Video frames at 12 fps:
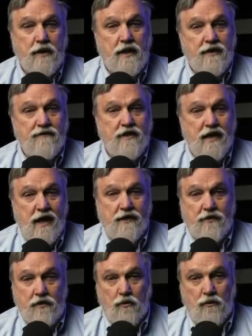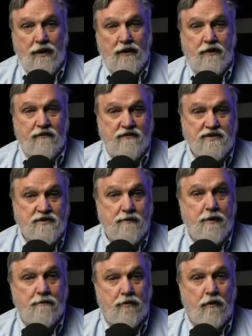Given the ethical relativism
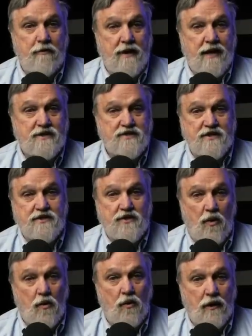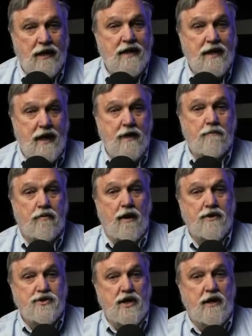that permeates this whole inane
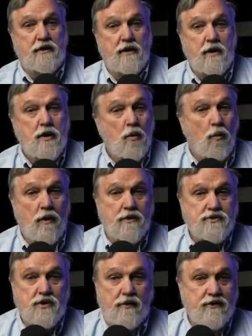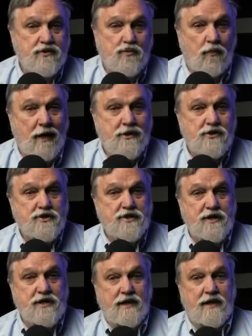project, where is all this righteous
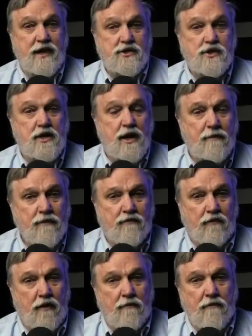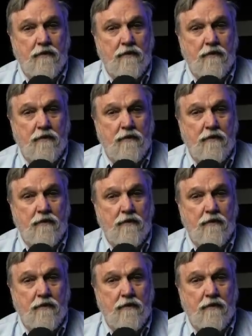indignation coming from?